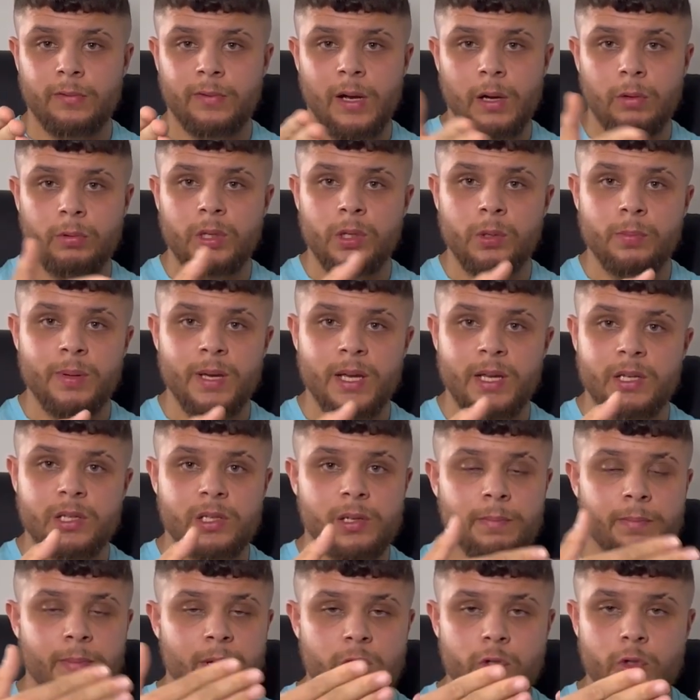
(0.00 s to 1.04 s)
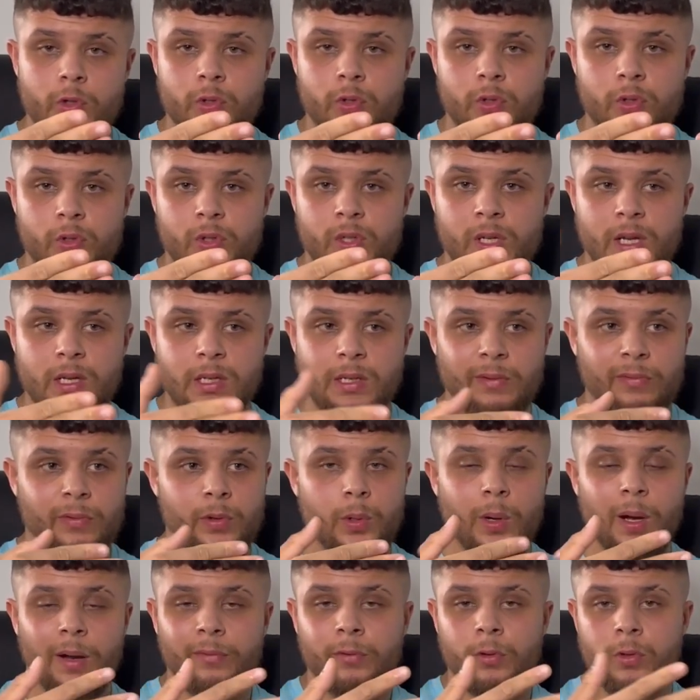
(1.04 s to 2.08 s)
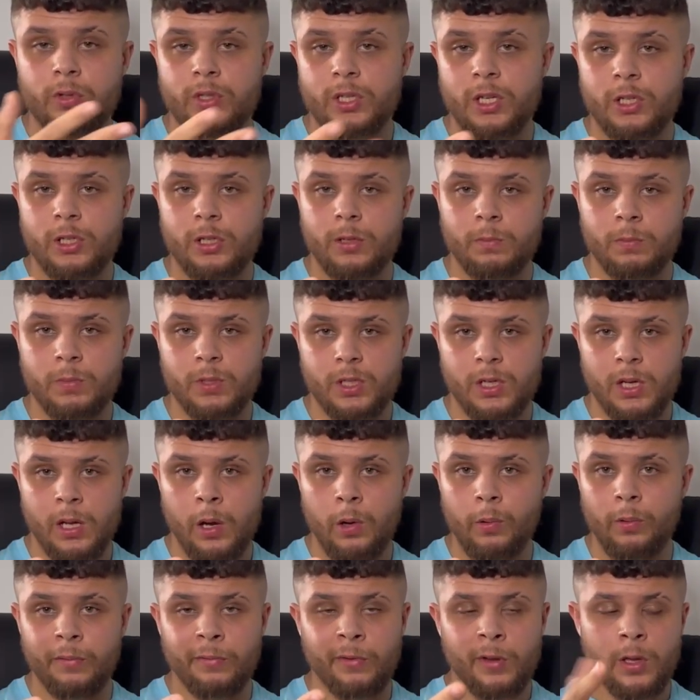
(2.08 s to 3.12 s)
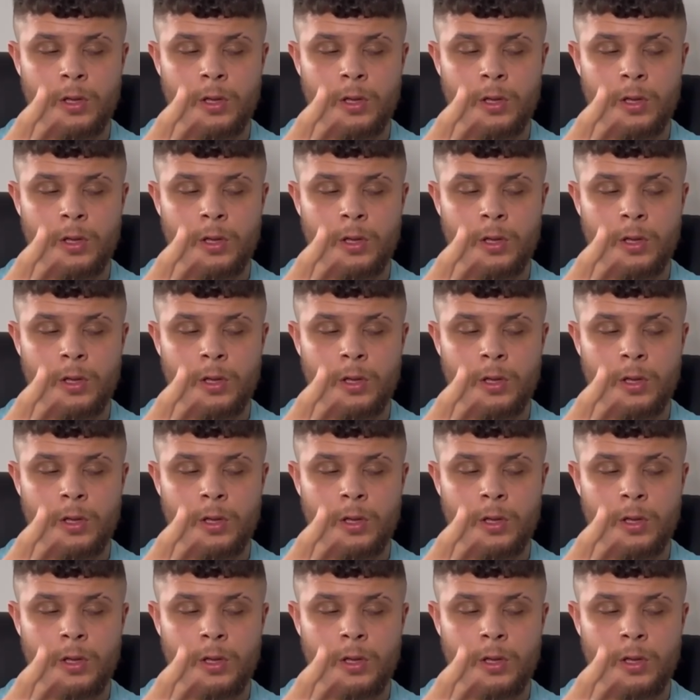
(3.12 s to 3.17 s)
How do you base and measure success if you have no system to start with?